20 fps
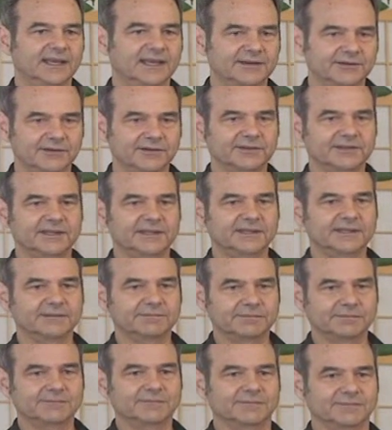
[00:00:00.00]
I wrote that
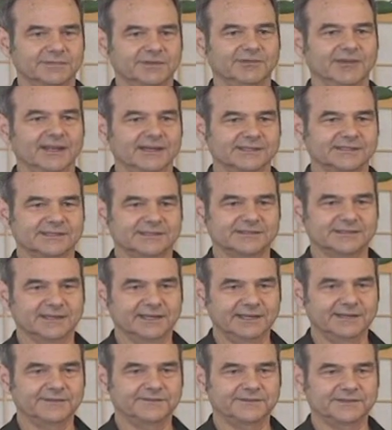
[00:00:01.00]
the greatest
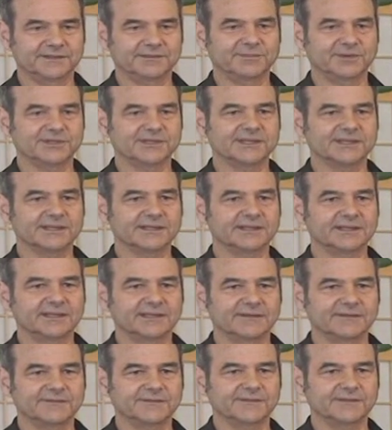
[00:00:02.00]
gift a person can
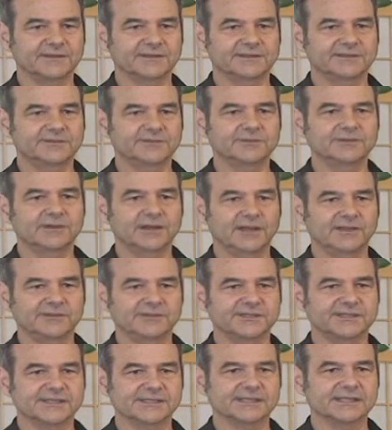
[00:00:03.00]
give to
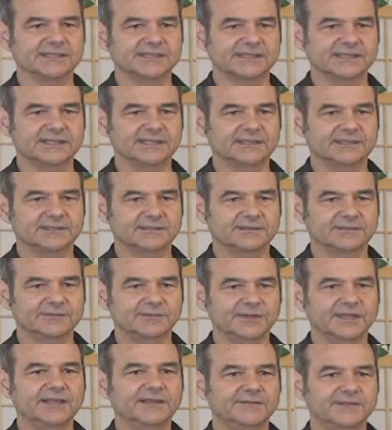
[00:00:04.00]
others is listening.
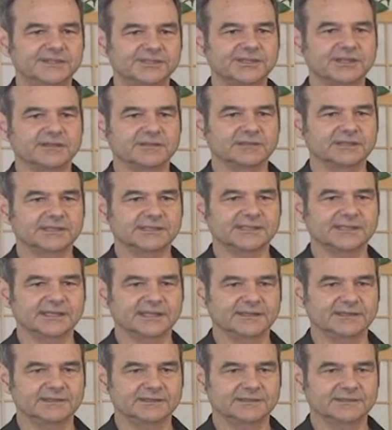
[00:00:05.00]
We give each other
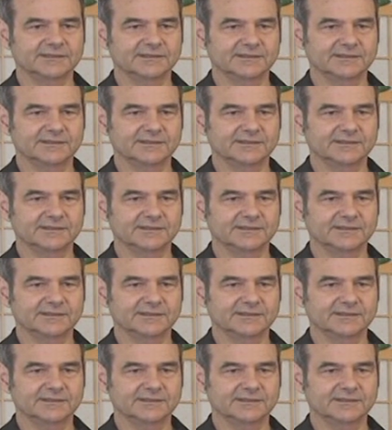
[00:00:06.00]
listening.